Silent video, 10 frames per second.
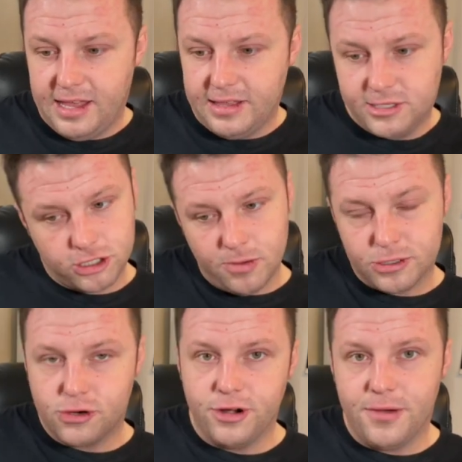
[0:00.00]
there's so
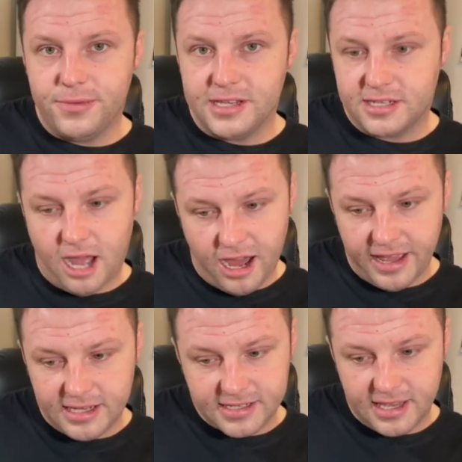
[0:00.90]
much going on with this card.
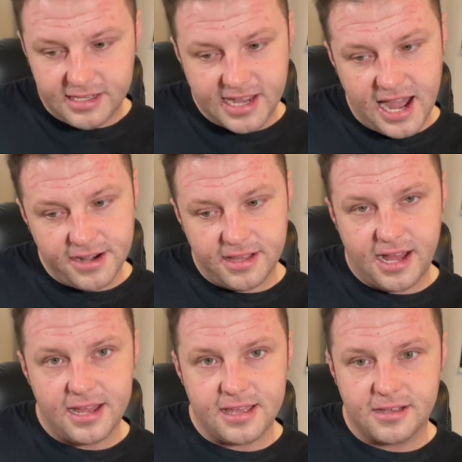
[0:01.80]
It's kind of
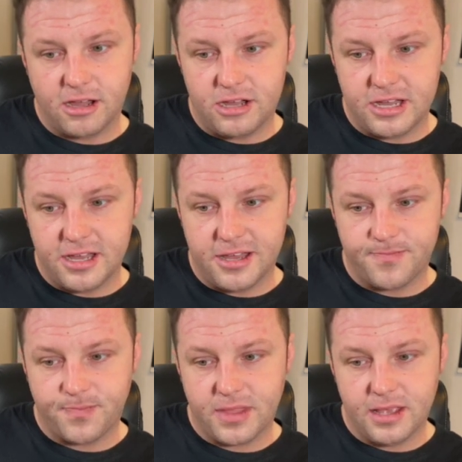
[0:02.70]
like got a
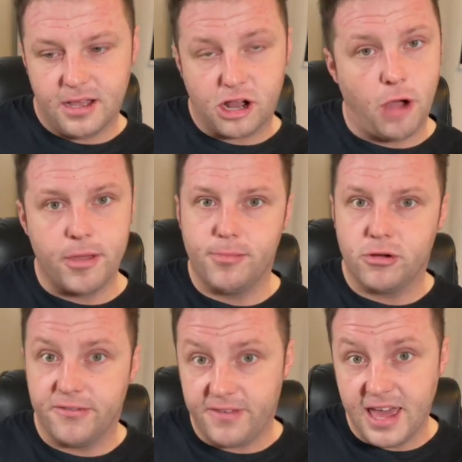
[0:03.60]
comic
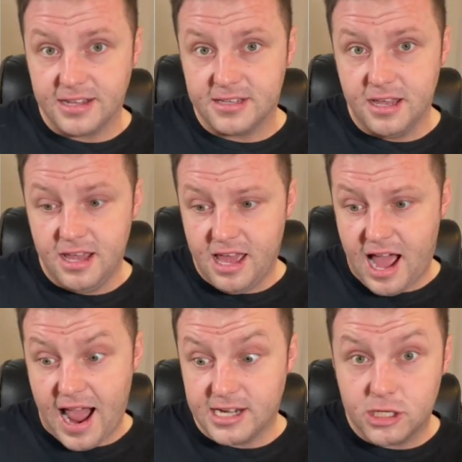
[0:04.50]
book effect.
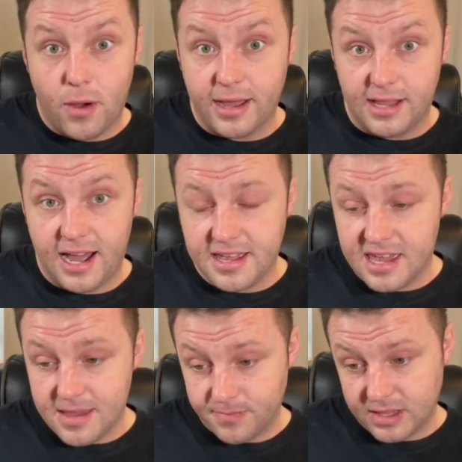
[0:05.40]
I actually quite like
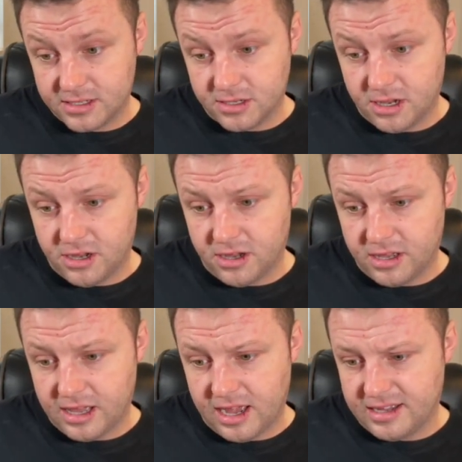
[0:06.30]
it. So
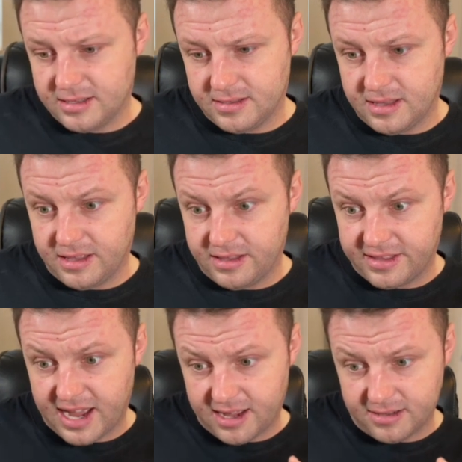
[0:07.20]

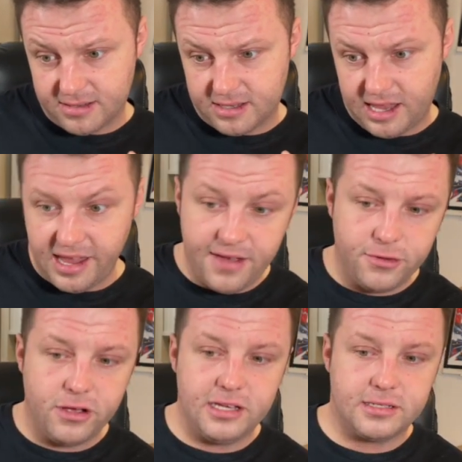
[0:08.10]
that, even
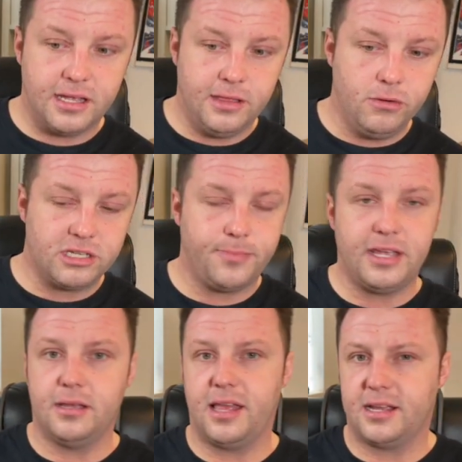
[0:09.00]
though it looks a
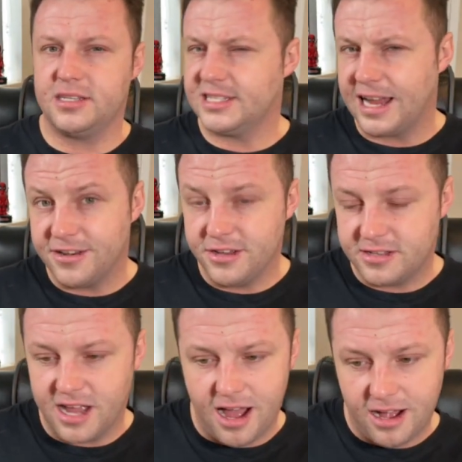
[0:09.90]
bit like a
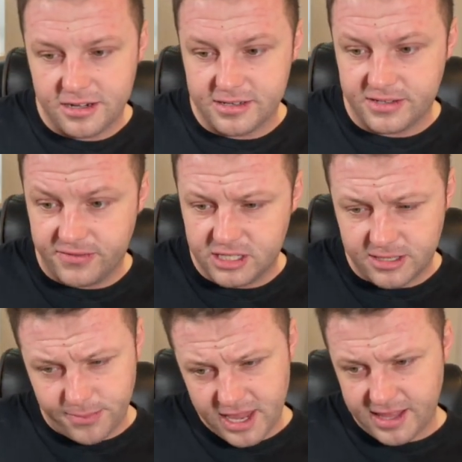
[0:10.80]
standard card,
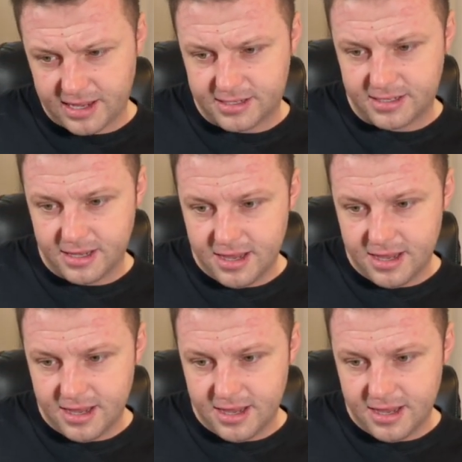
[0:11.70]
to me that's